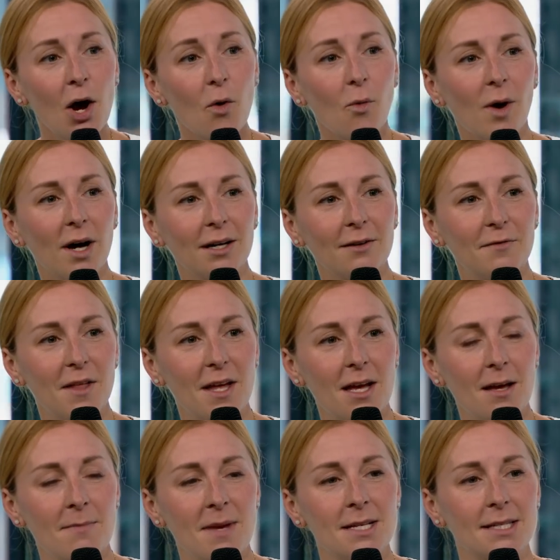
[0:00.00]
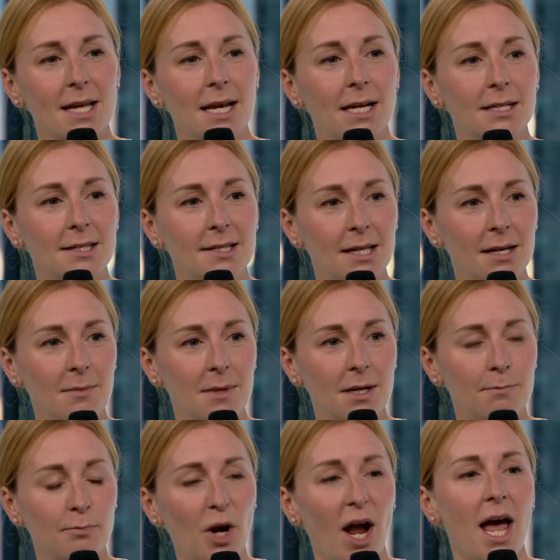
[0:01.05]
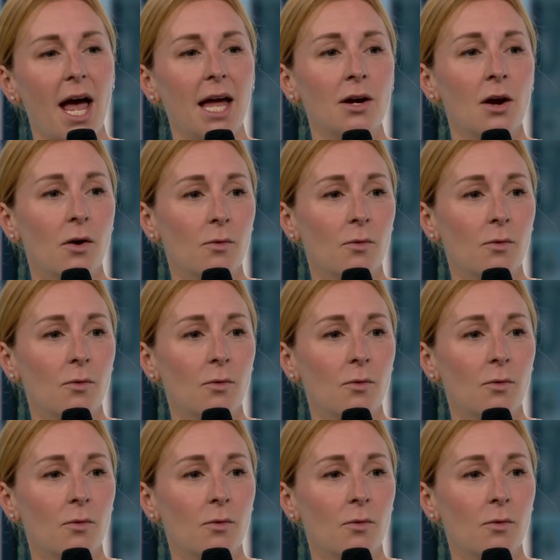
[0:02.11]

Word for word: One of them is cinnamon bread.